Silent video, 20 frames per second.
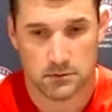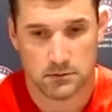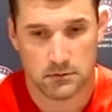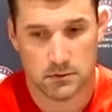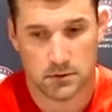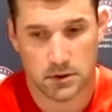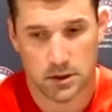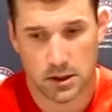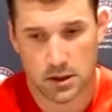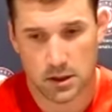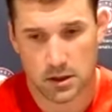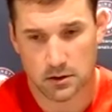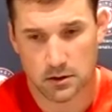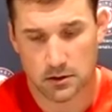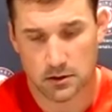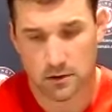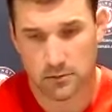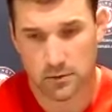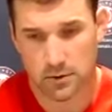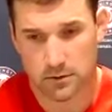Yeah,
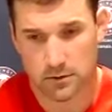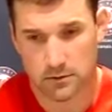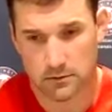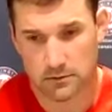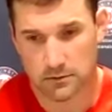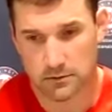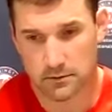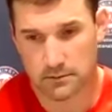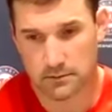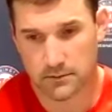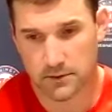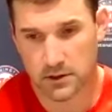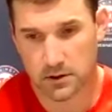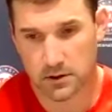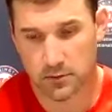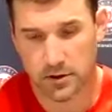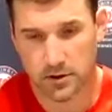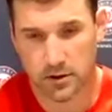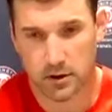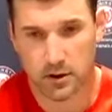I mean, you
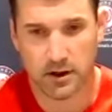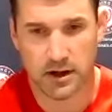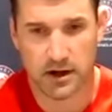know, we all